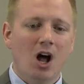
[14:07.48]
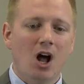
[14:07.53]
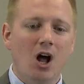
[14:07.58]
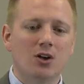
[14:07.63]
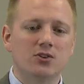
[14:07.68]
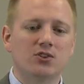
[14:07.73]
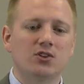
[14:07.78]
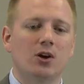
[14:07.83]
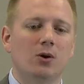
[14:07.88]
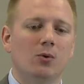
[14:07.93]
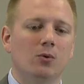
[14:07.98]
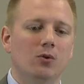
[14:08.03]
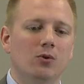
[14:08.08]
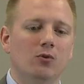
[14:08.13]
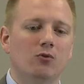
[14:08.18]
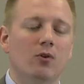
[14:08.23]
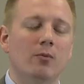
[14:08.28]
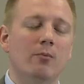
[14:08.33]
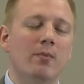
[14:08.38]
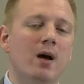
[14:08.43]
Also,
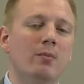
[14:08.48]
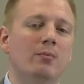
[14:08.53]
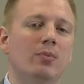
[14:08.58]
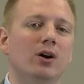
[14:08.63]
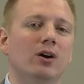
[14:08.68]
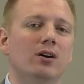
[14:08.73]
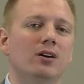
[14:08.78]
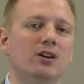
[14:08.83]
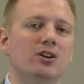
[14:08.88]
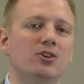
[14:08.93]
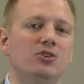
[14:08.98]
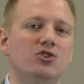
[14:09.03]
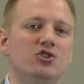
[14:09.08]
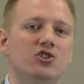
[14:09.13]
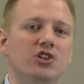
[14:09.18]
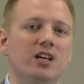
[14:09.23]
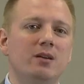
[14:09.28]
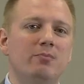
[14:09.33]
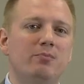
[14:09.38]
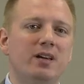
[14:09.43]
remember,
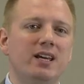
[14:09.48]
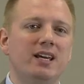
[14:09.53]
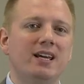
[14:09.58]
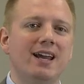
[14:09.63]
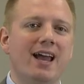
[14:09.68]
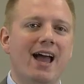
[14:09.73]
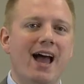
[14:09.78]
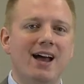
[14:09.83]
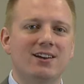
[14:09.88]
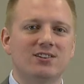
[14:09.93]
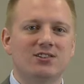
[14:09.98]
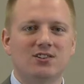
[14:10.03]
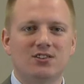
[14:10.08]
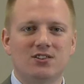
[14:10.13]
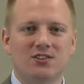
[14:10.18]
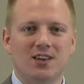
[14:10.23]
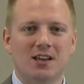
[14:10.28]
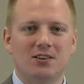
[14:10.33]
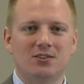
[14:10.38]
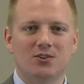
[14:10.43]
GPS
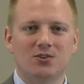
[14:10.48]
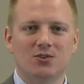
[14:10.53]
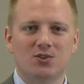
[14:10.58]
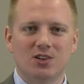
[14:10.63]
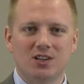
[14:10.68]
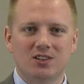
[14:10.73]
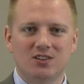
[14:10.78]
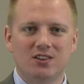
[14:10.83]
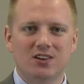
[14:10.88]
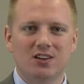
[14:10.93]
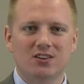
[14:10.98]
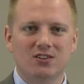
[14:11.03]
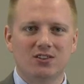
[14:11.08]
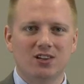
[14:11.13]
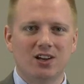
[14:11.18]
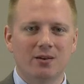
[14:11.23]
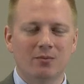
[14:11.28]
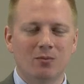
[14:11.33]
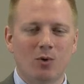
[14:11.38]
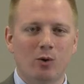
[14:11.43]
sensors
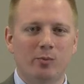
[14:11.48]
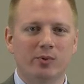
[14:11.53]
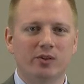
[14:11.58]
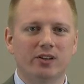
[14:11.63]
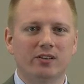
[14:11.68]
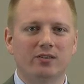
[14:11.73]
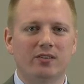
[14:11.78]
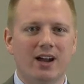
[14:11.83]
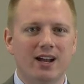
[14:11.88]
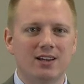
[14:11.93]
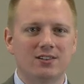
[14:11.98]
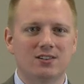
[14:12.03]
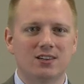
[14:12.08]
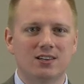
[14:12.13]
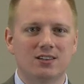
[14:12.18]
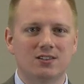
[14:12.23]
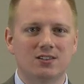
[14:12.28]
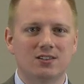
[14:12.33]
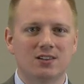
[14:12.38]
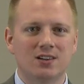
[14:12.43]
exist in mobile
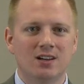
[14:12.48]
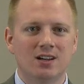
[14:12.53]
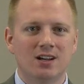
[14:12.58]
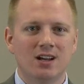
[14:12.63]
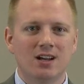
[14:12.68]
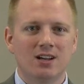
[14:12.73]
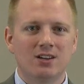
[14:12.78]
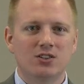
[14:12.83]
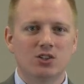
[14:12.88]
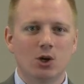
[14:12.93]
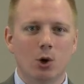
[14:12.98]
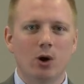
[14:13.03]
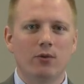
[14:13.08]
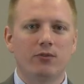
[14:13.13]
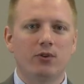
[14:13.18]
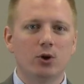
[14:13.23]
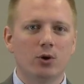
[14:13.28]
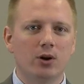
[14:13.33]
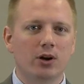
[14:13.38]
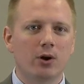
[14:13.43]
devices. So
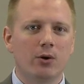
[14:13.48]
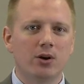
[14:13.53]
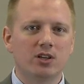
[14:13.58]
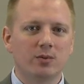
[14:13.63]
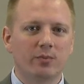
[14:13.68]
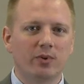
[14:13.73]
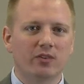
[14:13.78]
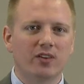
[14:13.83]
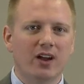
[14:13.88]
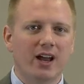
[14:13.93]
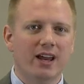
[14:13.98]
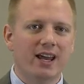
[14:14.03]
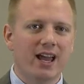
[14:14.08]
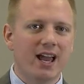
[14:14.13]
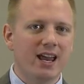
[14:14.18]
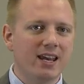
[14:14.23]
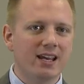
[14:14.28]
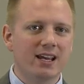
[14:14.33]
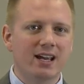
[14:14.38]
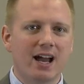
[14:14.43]
if you're going to provide
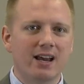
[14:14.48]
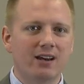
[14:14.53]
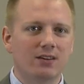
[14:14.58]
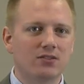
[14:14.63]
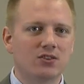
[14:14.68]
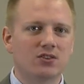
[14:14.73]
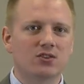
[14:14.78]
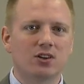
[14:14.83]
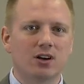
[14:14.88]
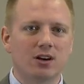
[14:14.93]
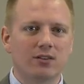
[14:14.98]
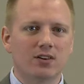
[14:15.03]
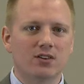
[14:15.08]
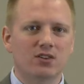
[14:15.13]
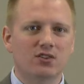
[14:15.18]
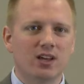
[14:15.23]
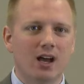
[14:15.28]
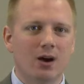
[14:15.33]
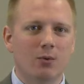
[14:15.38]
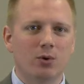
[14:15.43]
any kind of
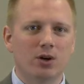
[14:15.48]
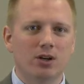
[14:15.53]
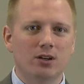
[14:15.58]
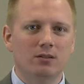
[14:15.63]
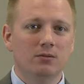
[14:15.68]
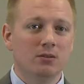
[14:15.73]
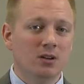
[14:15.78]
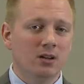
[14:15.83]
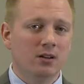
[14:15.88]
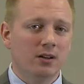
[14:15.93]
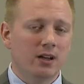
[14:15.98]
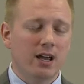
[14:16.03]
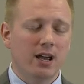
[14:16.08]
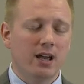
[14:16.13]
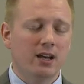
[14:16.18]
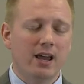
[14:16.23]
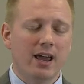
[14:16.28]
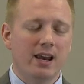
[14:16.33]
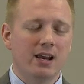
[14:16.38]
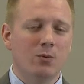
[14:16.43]
service that would
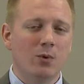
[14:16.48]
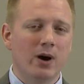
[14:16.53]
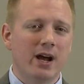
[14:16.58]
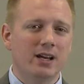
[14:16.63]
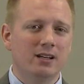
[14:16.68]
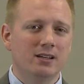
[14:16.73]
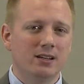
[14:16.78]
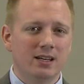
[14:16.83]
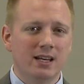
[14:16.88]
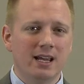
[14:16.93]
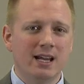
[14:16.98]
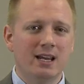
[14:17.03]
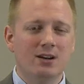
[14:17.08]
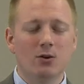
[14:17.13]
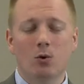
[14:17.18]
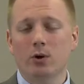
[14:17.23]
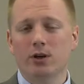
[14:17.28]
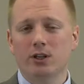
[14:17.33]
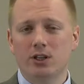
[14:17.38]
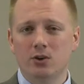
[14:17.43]
in any way need
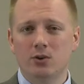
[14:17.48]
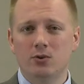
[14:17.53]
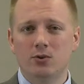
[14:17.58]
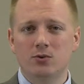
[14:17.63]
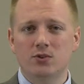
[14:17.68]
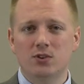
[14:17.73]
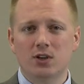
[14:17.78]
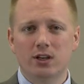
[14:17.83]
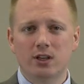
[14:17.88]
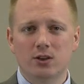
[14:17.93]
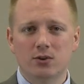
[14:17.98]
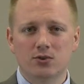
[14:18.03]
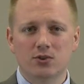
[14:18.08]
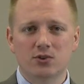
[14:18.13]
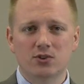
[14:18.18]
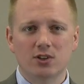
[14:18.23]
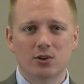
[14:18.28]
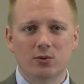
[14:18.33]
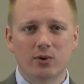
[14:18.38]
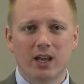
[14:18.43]
or use a
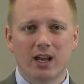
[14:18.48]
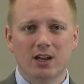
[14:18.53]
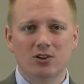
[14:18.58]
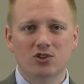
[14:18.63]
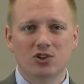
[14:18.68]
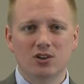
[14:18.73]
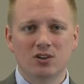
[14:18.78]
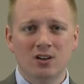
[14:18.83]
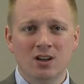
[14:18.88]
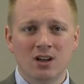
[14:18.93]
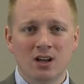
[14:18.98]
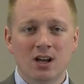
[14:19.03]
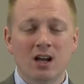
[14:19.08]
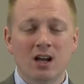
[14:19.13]
user's location,